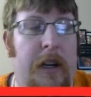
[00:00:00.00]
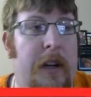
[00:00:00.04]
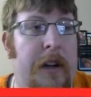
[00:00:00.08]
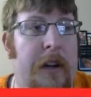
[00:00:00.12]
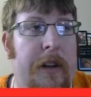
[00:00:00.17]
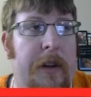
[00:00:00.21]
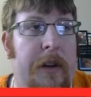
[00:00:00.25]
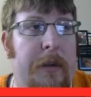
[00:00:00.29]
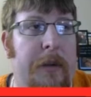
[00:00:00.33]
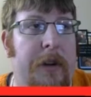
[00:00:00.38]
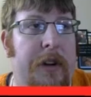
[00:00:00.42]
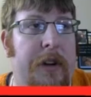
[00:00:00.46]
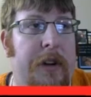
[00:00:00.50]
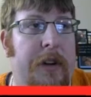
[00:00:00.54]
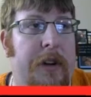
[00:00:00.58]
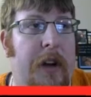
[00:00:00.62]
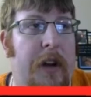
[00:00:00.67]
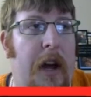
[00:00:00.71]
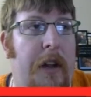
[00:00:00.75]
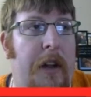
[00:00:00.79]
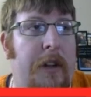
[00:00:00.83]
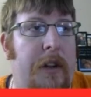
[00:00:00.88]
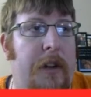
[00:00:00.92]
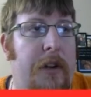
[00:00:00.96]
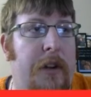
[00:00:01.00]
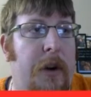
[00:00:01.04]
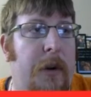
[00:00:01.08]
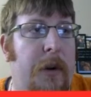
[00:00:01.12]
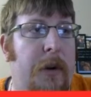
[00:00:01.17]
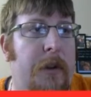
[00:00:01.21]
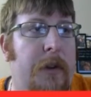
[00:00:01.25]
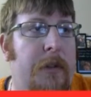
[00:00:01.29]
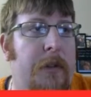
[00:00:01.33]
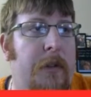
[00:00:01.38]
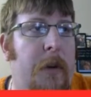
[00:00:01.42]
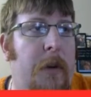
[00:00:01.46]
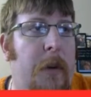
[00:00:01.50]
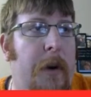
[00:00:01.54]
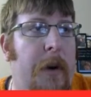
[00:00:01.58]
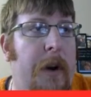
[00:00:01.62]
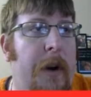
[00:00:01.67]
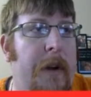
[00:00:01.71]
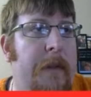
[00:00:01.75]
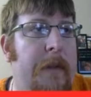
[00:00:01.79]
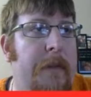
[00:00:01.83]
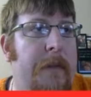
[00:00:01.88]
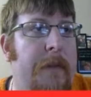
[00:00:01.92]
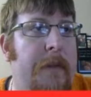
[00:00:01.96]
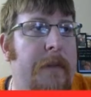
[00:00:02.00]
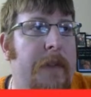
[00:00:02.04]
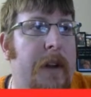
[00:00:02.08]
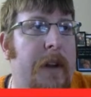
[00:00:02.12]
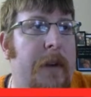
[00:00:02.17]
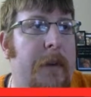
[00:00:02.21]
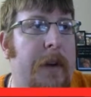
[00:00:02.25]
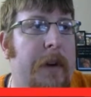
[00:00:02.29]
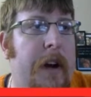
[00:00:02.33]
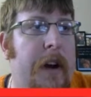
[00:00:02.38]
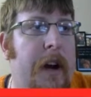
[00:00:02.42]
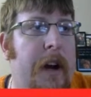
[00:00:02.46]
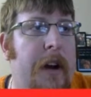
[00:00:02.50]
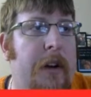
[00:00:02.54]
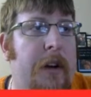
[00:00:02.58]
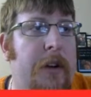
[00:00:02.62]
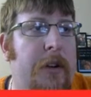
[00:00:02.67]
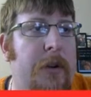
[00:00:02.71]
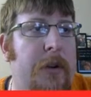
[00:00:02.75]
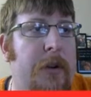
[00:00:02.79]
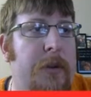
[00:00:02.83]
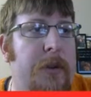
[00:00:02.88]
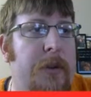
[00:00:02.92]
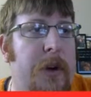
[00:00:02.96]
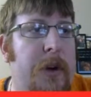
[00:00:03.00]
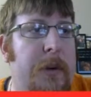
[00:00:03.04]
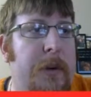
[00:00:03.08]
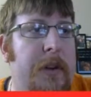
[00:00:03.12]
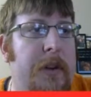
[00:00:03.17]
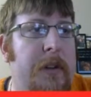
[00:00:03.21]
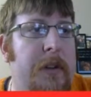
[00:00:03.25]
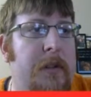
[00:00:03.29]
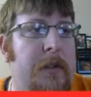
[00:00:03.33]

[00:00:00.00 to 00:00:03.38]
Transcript: We just got the token for it, and we got a clue token.